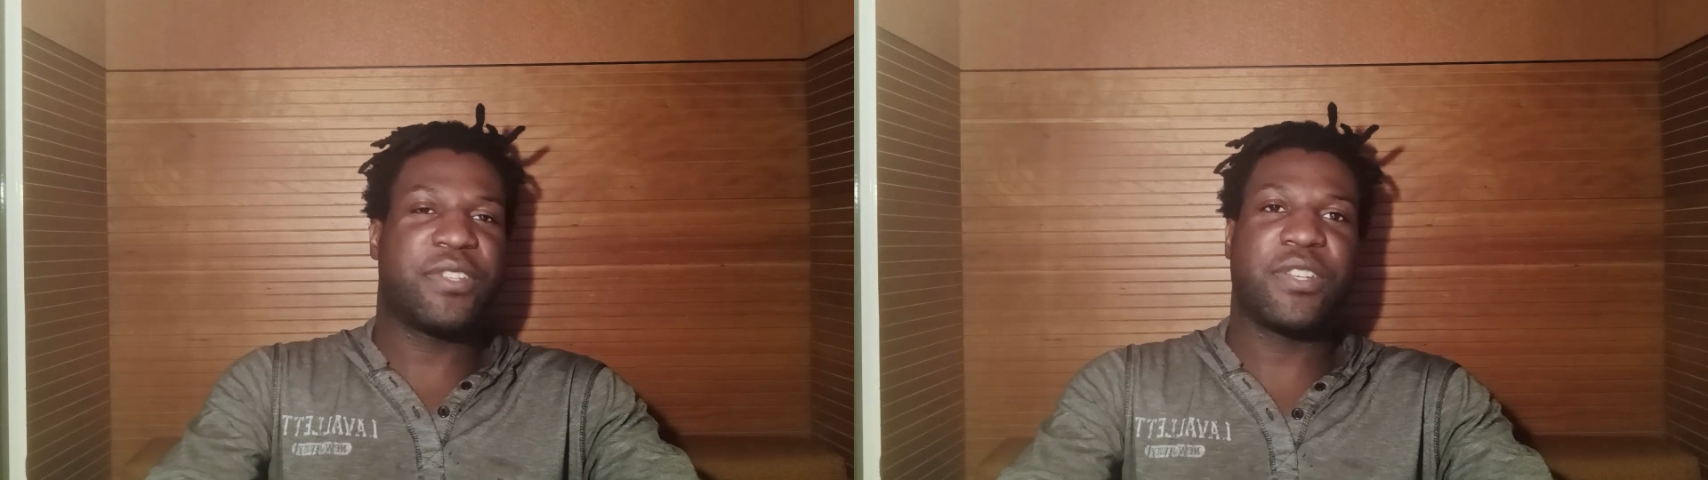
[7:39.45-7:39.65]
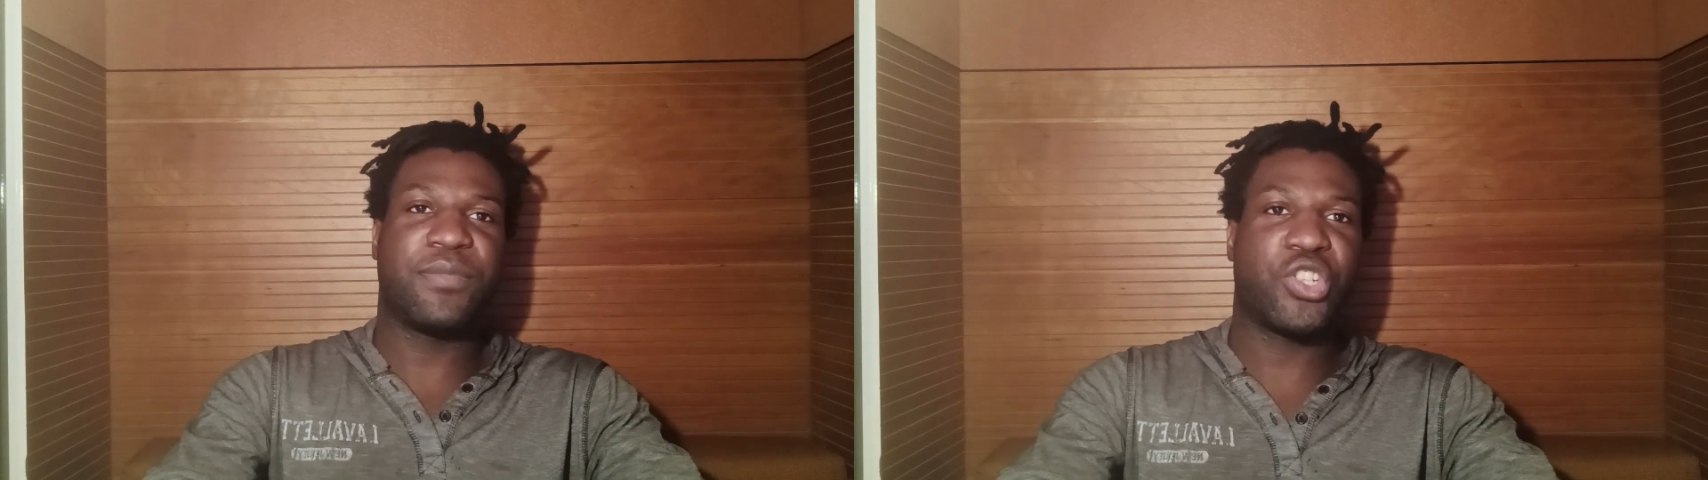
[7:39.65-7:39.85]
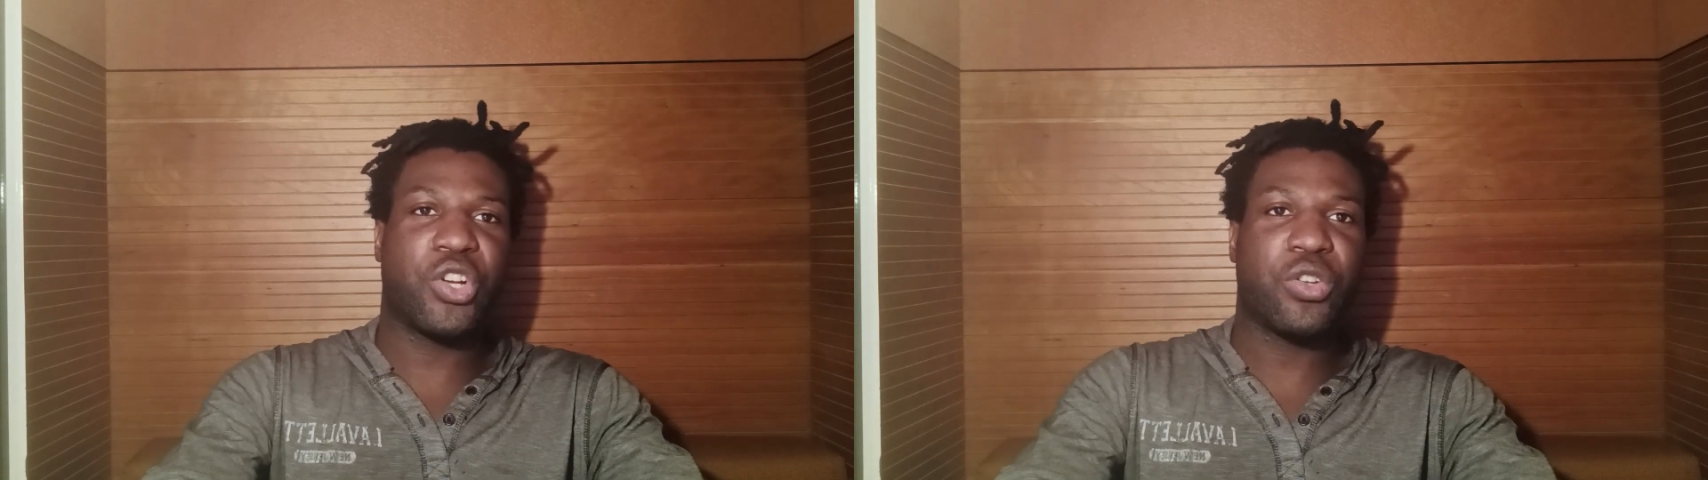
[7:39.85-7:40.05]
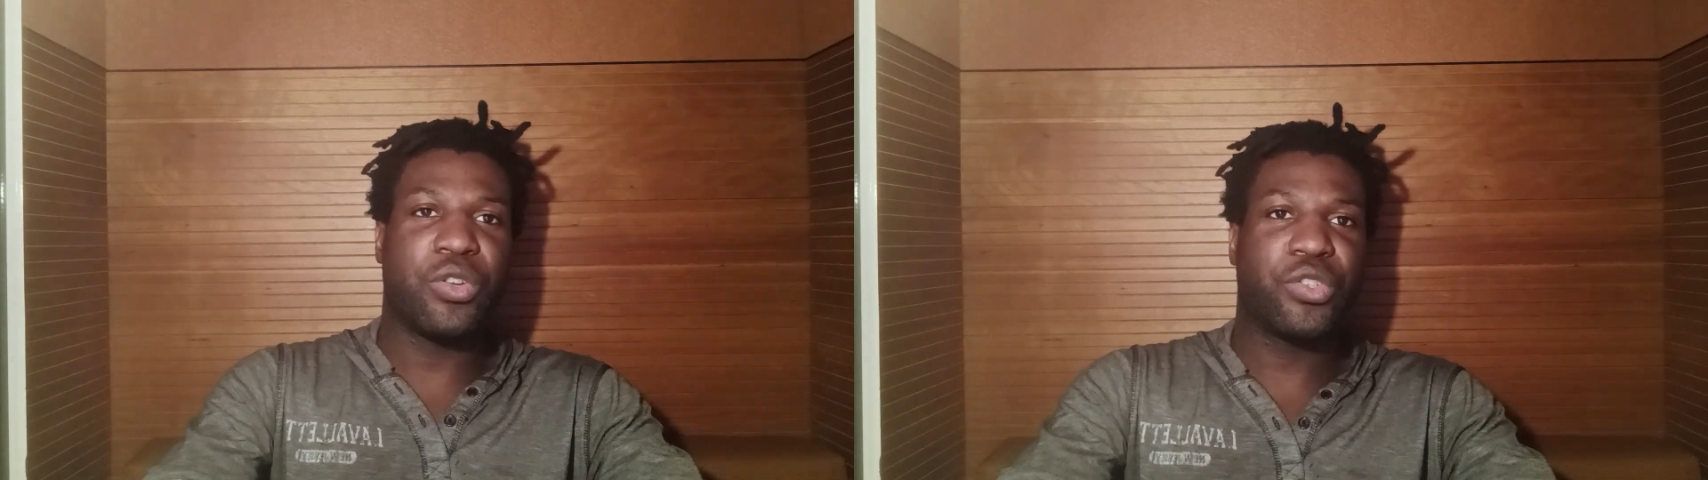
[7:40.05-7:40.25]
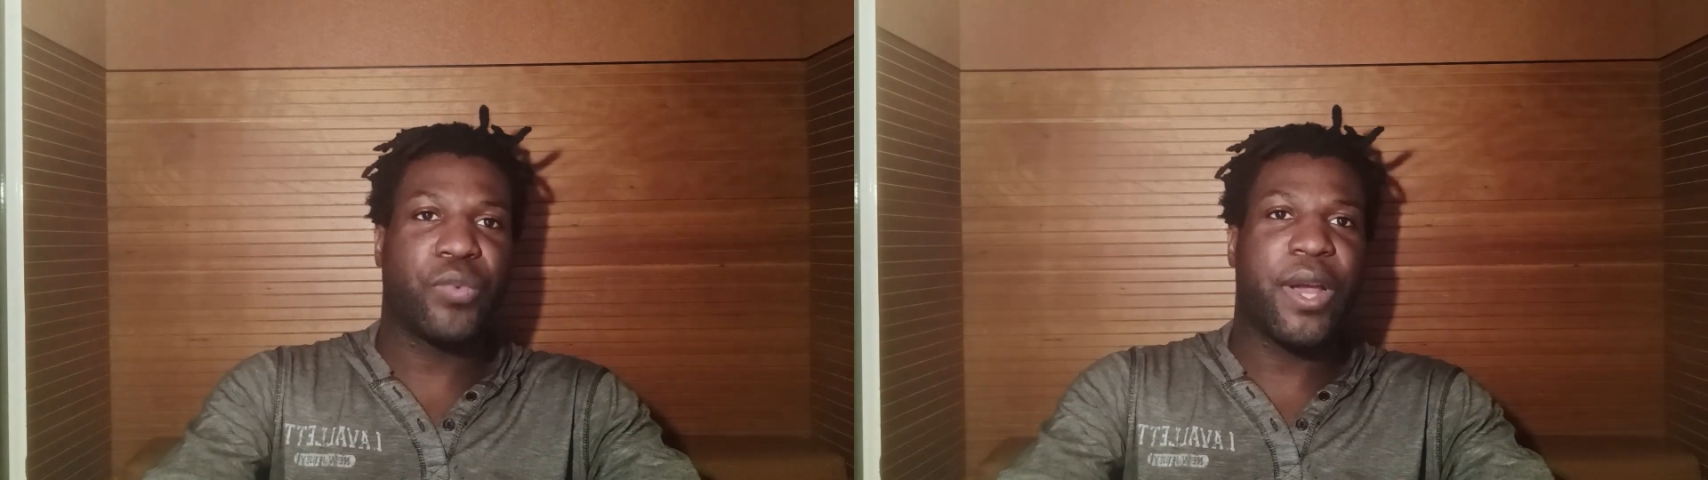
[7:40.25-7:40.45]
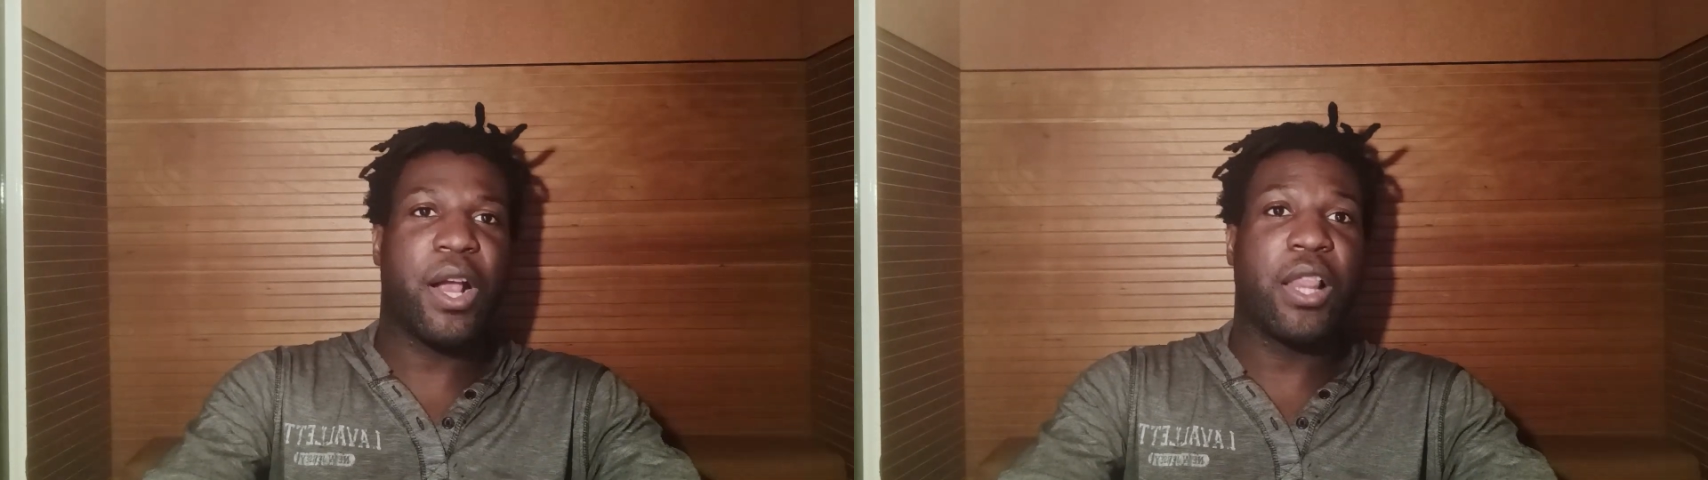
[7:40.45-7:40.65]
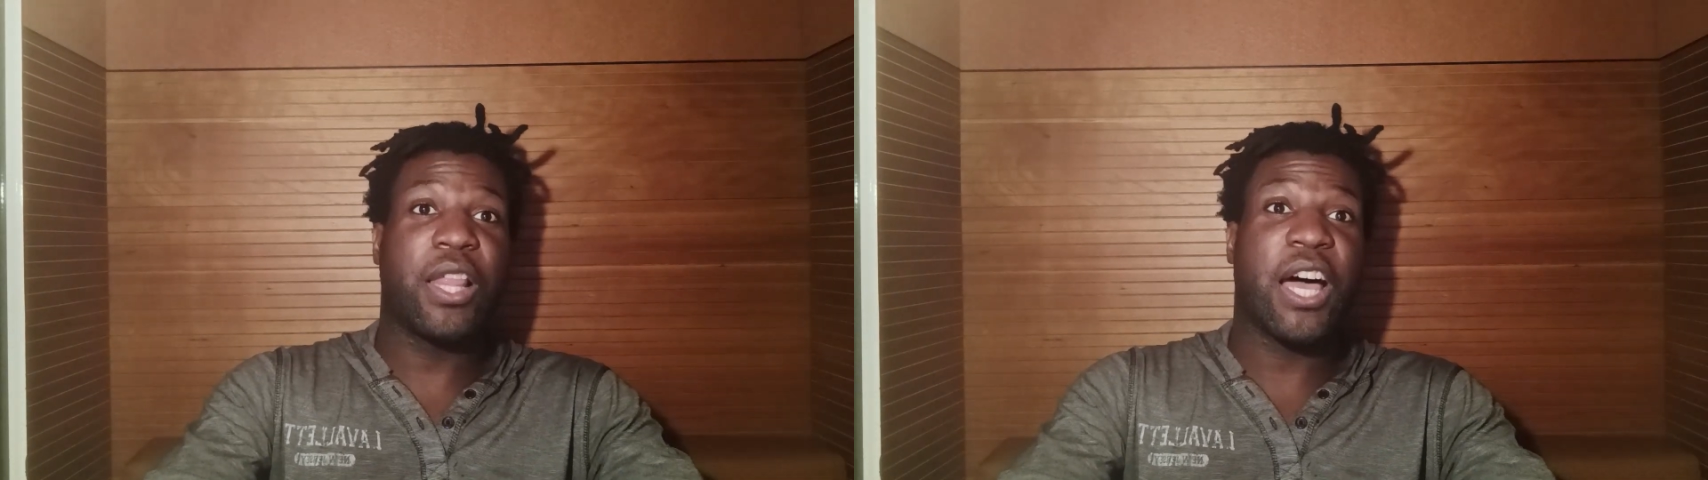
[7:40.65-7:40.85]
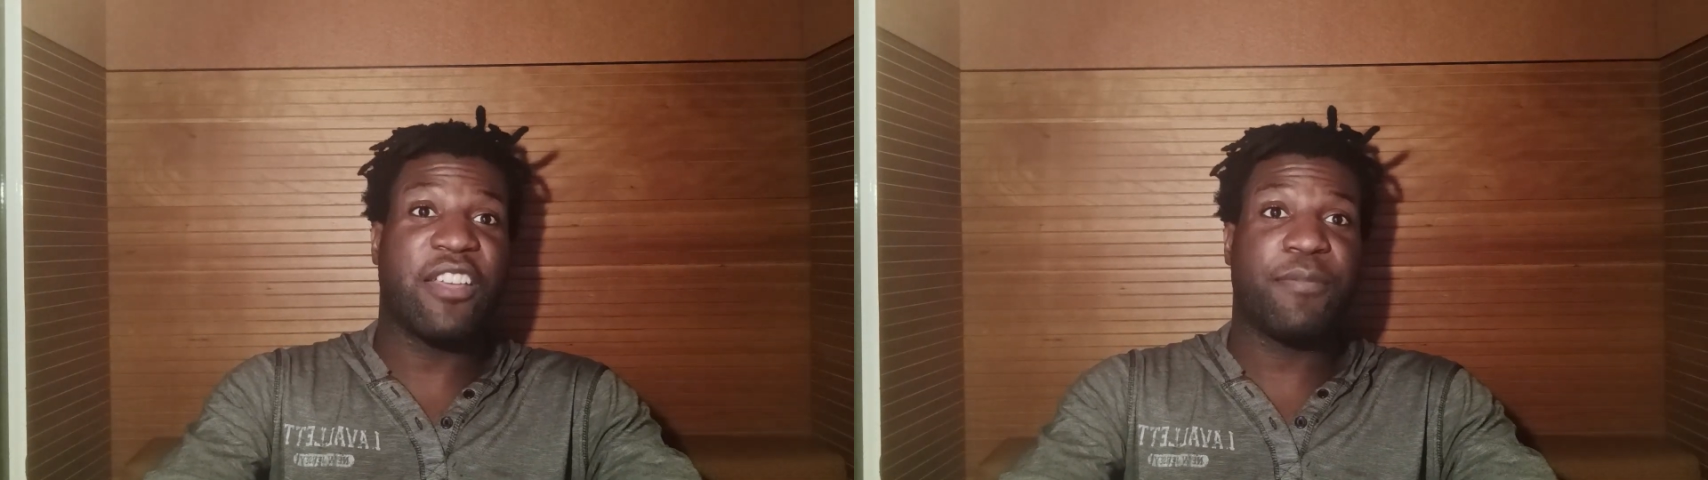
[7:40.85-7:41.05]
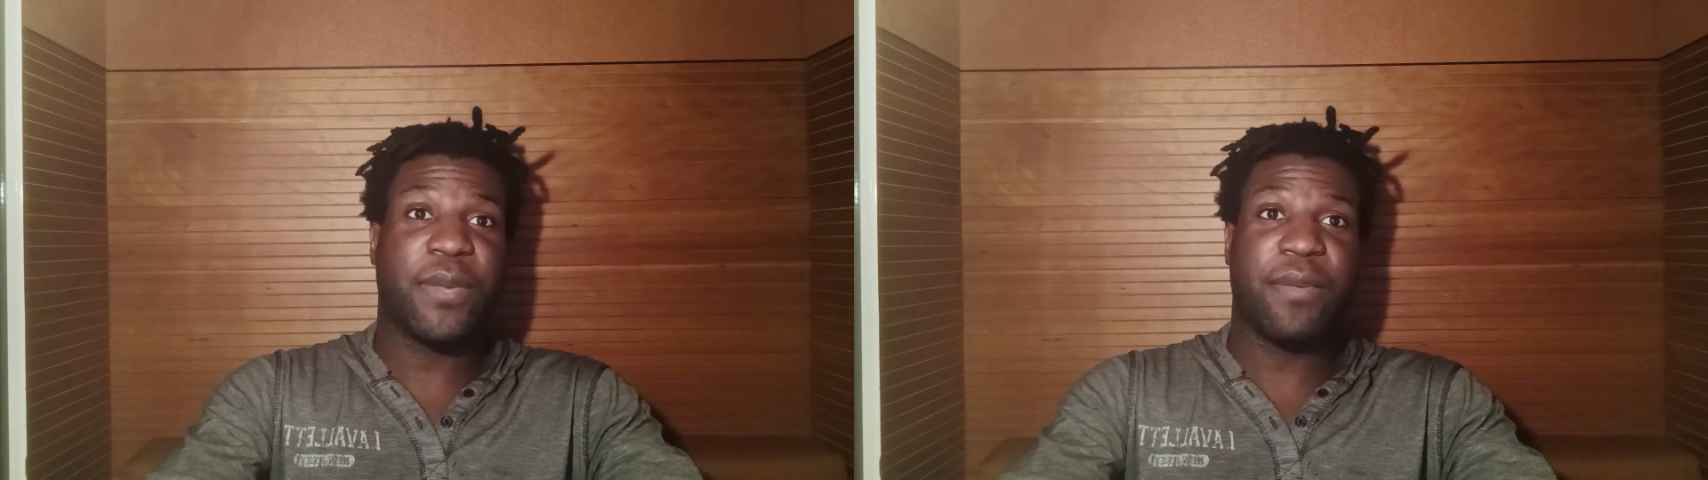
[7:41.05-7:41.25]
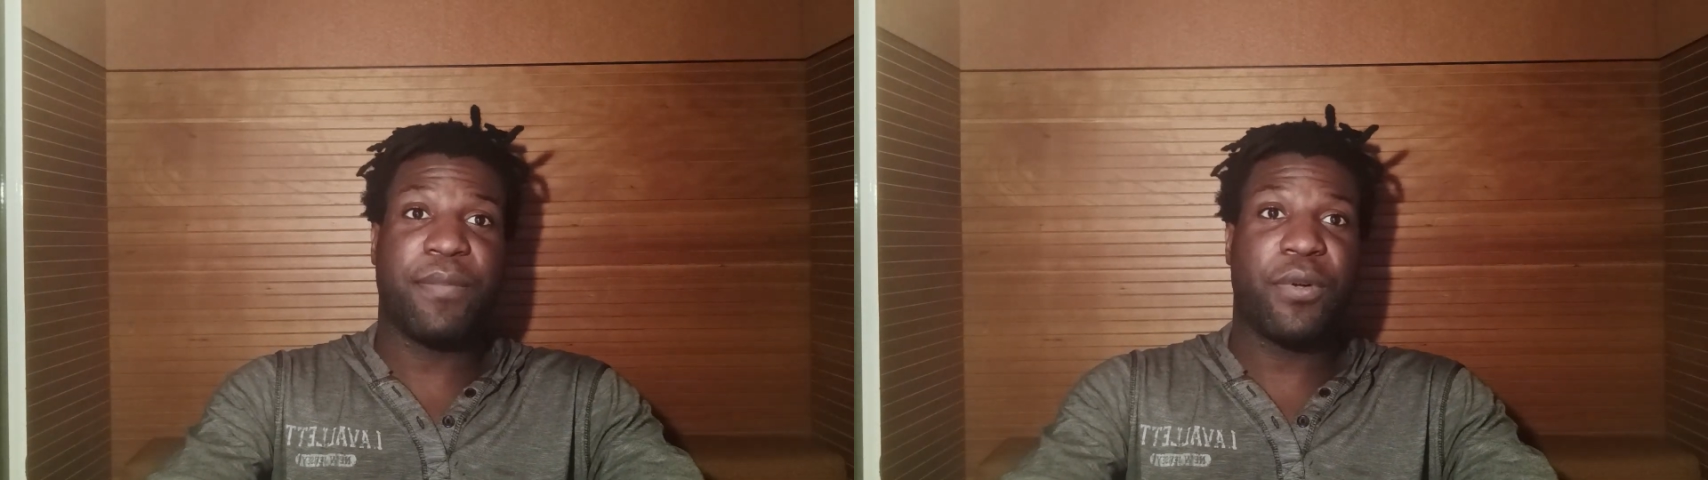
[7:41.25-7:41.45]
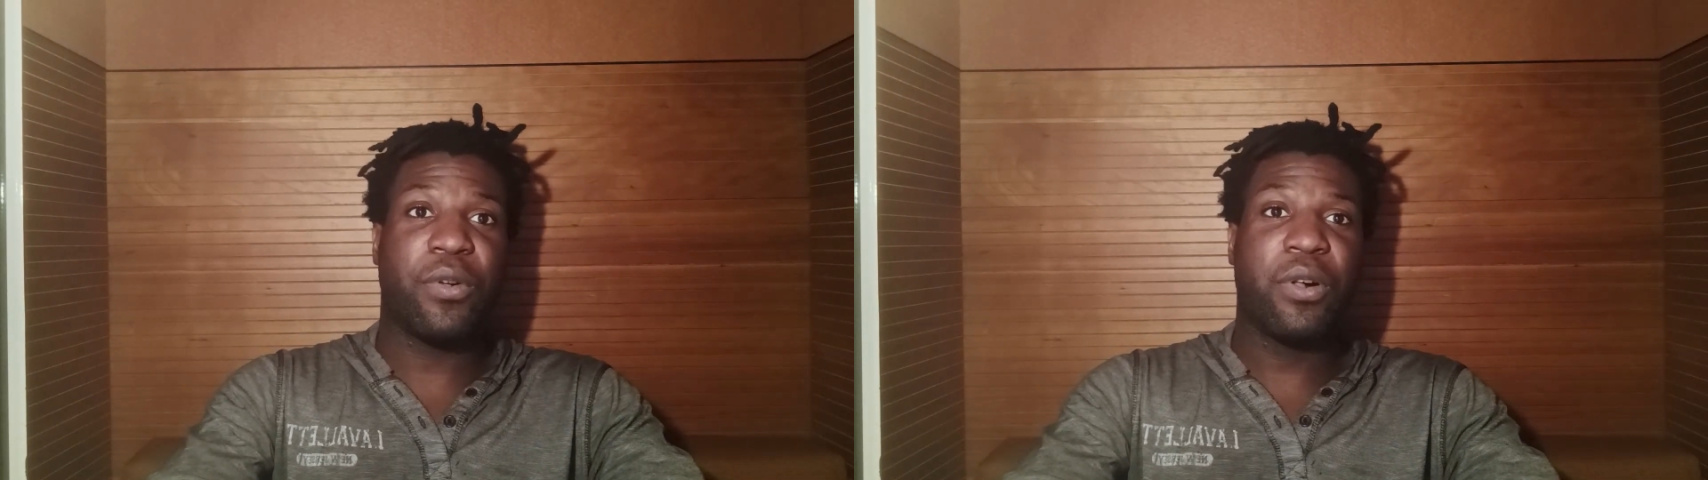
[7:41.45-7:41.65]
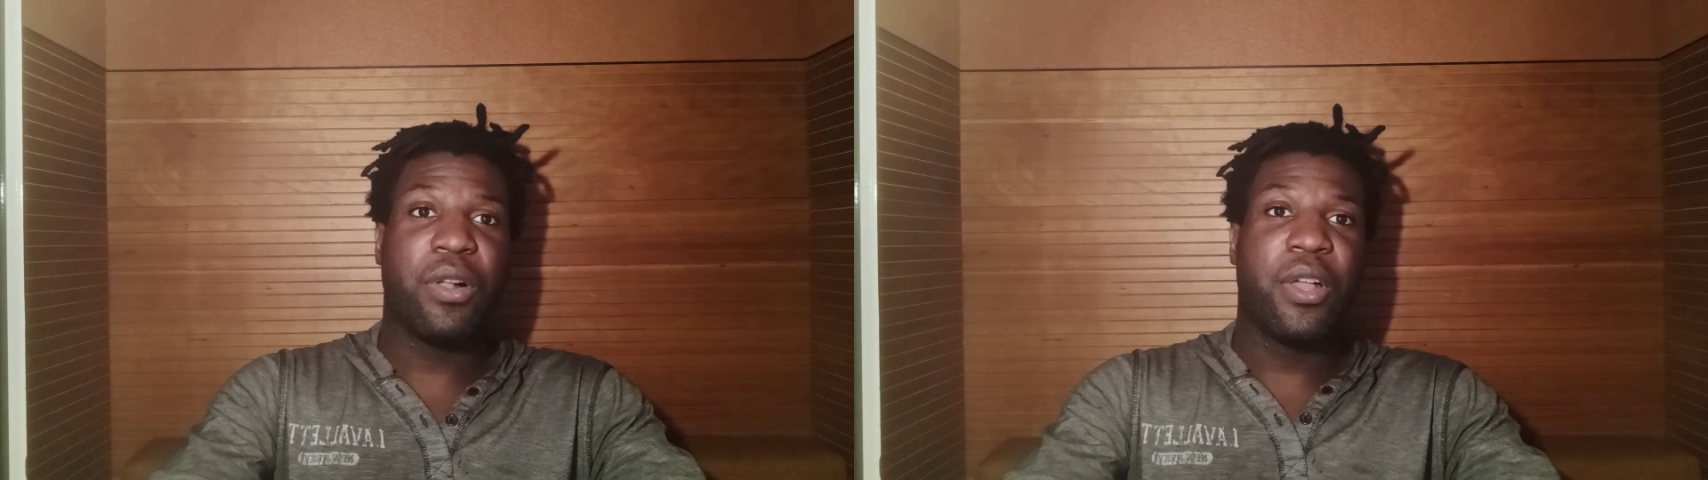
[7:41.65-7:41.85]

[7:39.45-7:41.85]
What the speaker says: some circles where a lot of people,